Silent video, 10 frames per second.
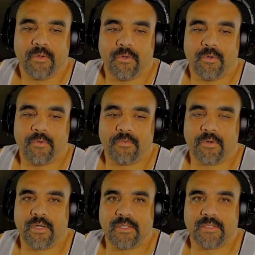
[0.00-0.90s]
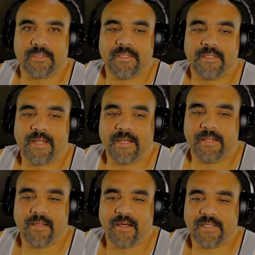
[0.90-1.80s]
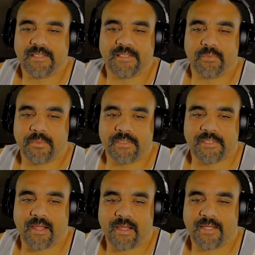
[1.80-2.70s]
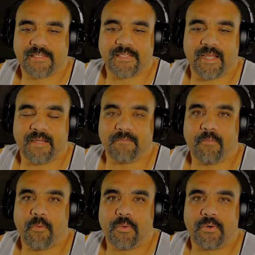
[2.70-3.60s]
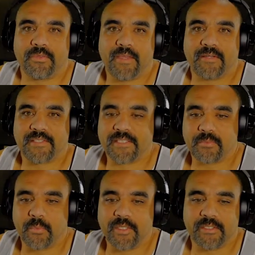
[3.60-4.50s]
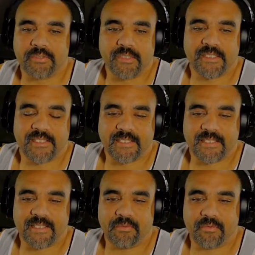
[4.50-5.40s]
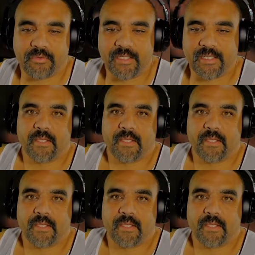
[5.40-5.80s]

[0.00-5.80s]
overall night loss was at a 4,163.